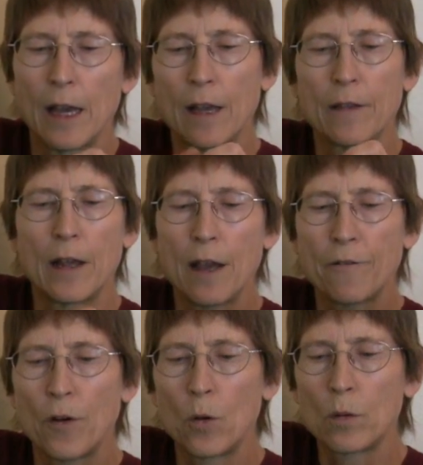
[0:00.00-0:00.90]
And then I
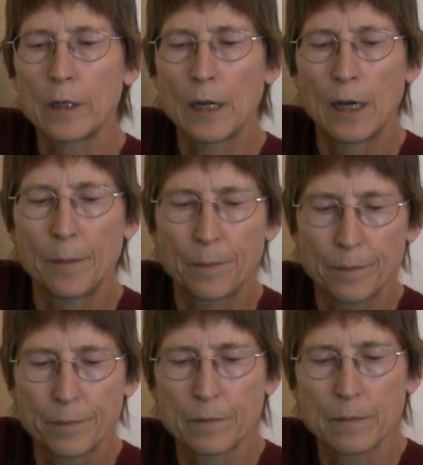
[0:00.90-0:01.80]
fold it up.
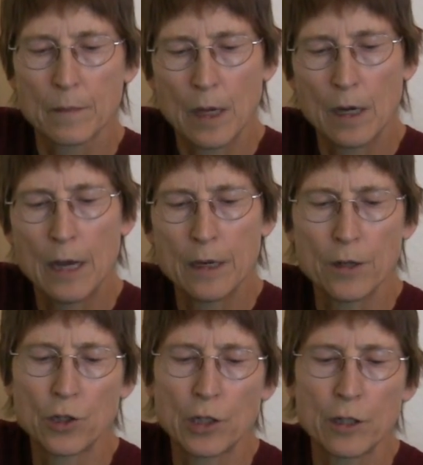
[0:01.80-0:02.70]
And I
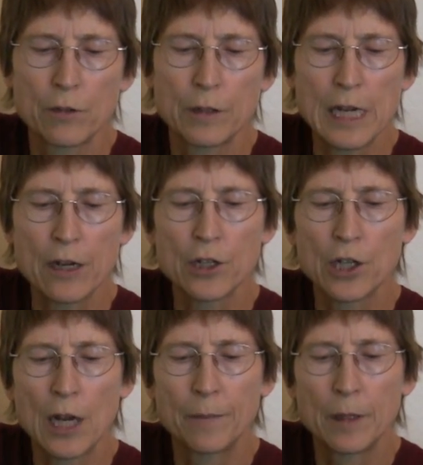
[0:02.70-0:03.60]
usually do a neater
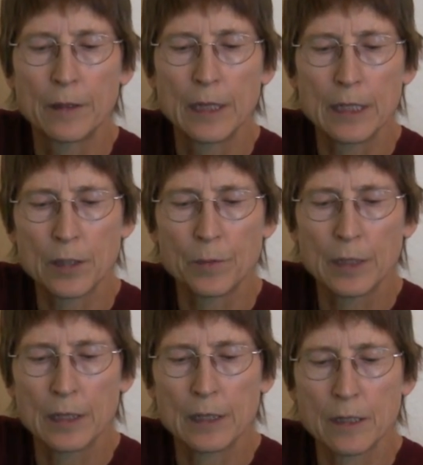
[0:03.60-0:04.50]
job than this,
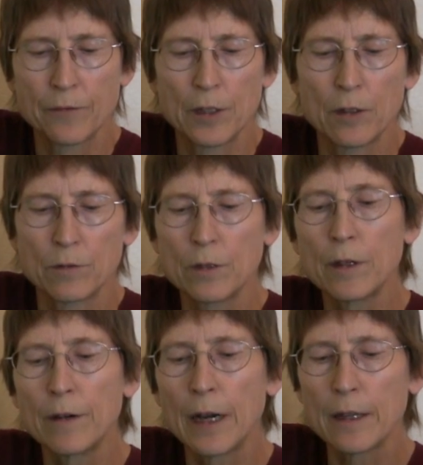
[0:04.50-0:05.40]
because if you don't do
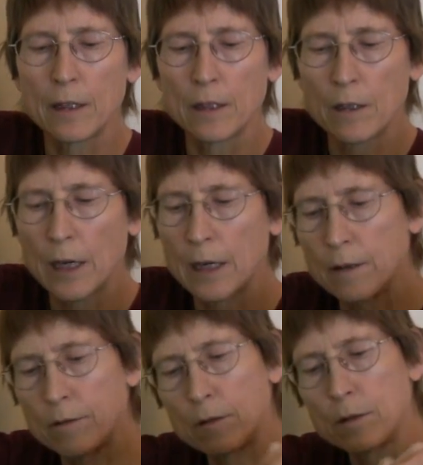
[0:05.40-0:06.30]
it right, then you kind
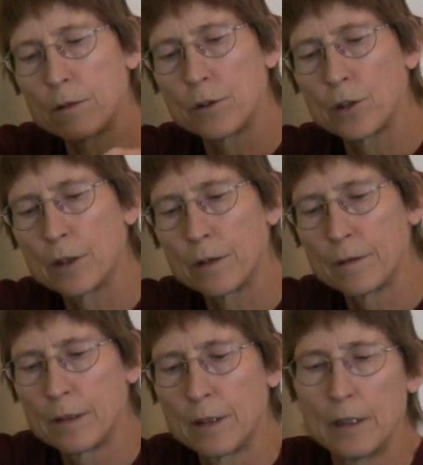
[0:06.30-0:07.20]
of lose your
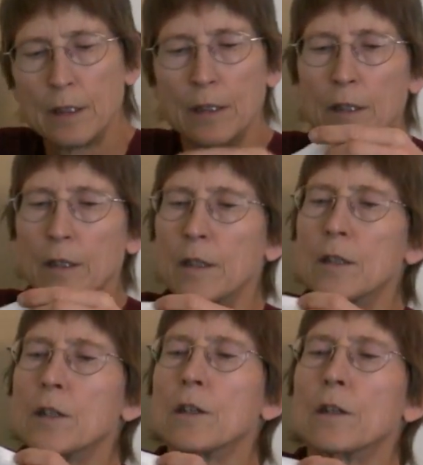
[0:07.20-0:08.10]

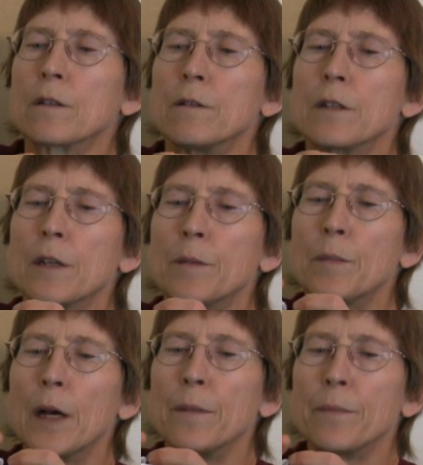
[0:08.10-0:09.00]
circles.
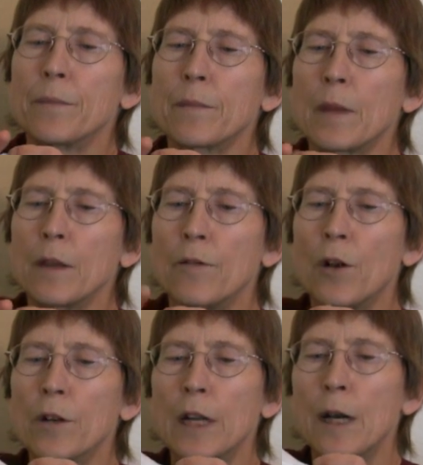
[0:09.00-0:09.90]
But you
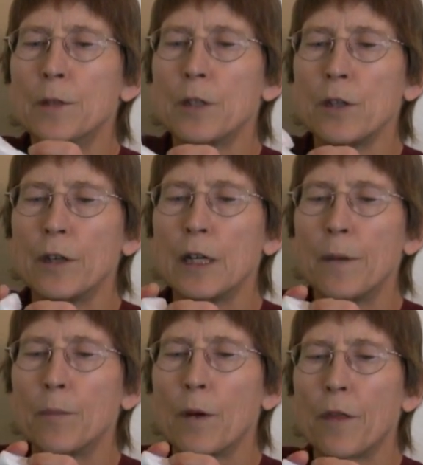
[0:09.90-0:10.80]
fold it up so you end
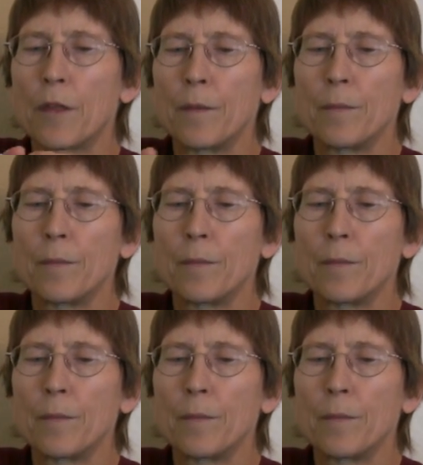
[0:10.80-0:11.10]
up with,